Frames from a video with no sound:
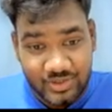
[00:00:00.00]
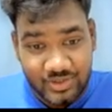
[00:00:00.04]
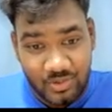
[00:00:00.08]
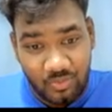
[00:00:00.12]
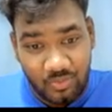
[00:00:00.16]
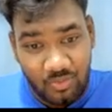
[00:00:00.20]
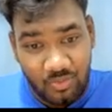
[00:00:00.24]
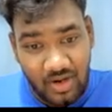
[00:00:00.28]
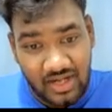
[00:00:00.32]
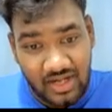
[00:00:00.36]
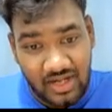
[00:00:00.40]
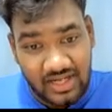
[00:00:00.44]

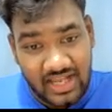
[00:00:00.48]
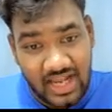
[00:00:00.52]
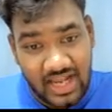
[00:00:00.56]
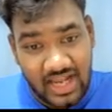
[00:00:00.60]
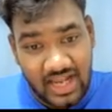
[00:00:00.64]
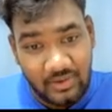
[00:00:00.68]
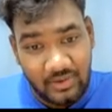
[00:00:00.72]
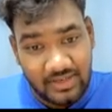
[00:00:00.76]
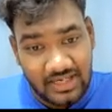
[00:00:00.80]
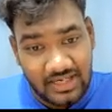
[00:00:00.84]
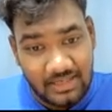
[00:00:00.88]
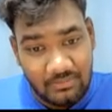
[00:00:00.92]
So what
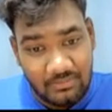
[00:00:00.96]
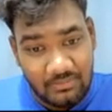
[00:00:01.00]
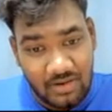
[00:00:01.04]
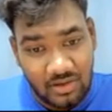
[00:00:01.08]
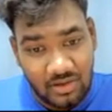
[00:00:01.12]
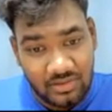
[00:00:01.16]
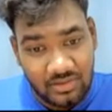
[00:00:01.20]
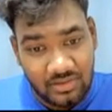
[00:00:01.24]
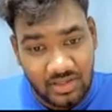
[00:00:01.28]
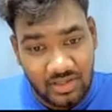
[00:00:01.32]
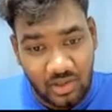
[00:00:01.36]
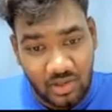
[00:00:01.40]
can you tell
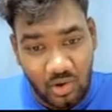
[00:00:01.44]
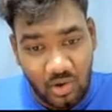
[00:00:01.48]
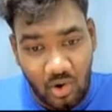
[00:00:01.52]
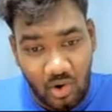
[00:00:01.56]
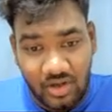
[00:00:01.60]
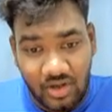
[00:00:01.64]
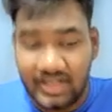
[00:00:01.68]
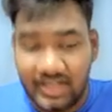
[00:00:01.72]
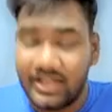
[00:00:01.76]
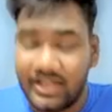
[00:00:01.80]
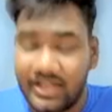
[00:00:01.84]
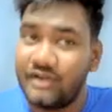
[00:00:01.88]
about the
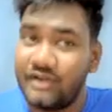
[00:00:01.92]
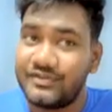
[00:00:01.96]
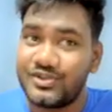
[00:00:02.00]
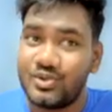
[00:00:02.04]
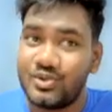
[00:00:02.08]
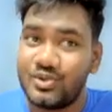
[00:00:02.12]
quantity of